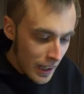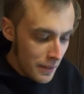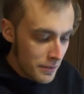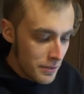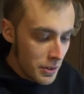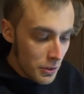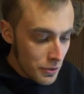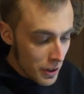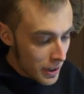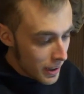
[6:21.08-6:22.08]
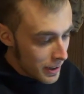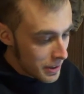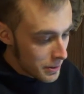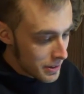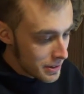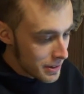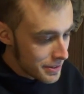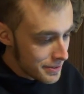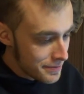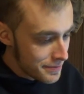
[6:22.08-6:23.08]
I have no fucking idea what this is.
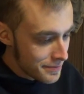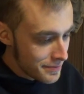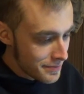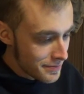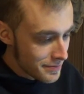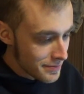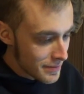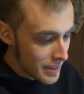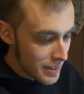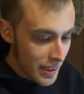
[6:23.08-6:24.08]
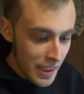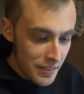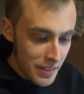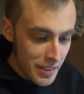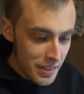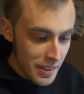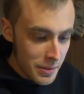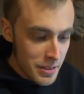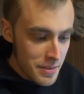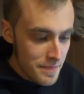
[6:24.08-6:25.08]
Because I can't read this
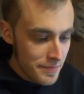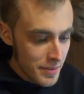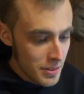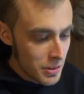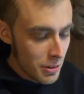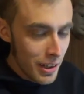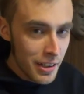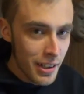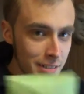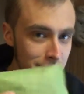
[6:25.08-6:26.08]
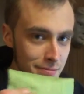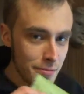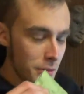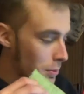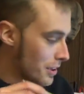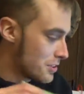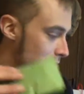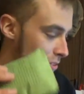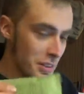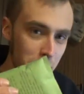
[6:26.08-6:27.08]
language. So Hakon, if you watch
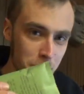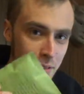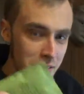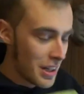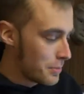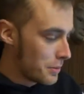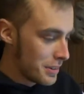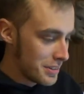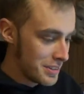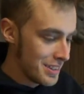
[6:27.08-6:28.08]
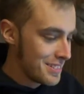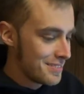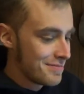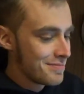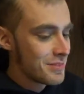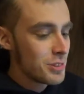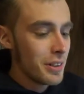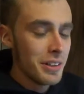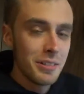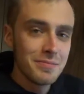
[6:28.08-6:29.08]
this video, please comment what this is. So
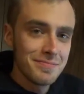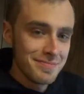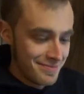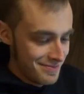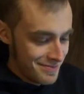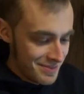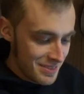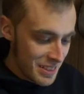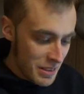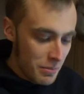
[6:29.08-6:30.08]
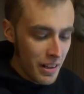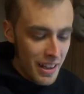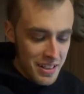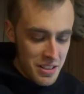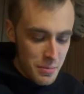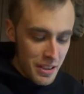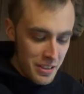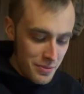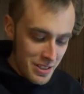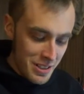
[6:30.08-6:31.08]
I know when I actually
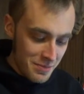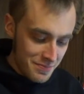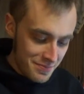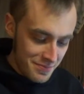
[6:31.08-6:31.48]
make the video.